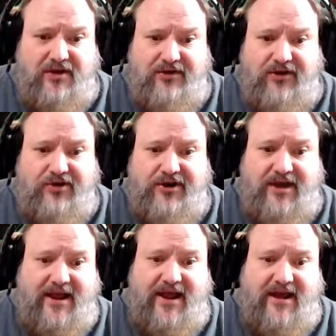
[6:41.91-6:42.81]
you're going to
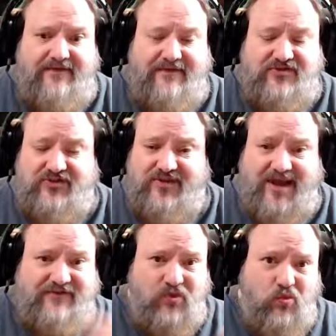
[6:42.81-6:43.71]
have, just
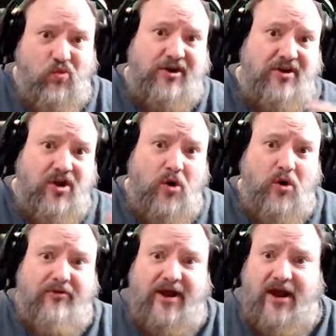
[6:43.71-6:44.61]
after one go
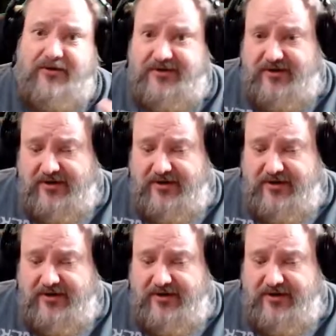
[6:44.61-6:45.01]
around